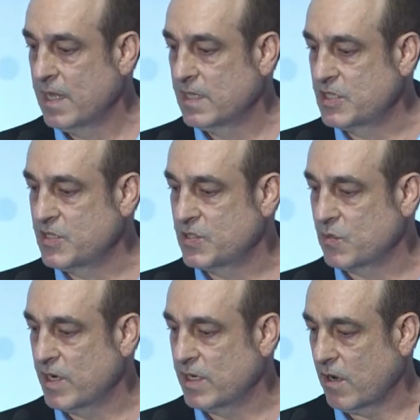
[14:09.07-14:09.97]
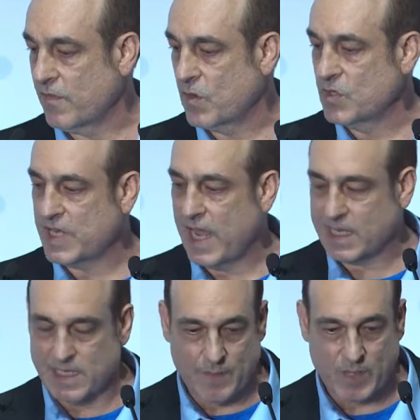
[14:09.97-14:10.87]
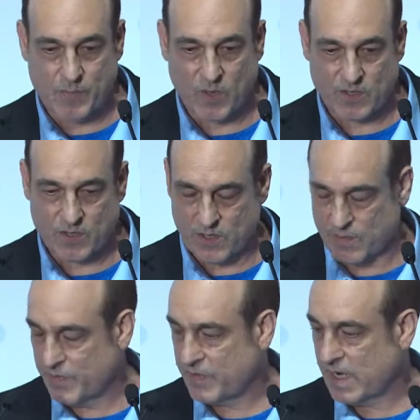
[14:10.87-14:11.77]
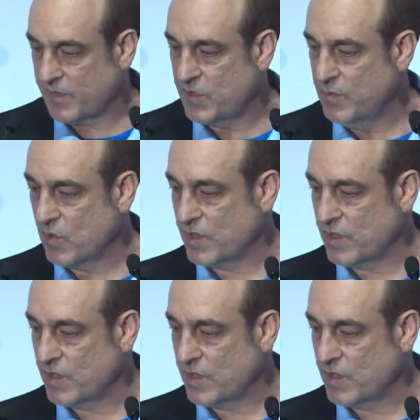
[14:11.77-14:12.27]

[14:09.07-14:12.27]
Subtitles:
This is our first academic partner, and we've got a few more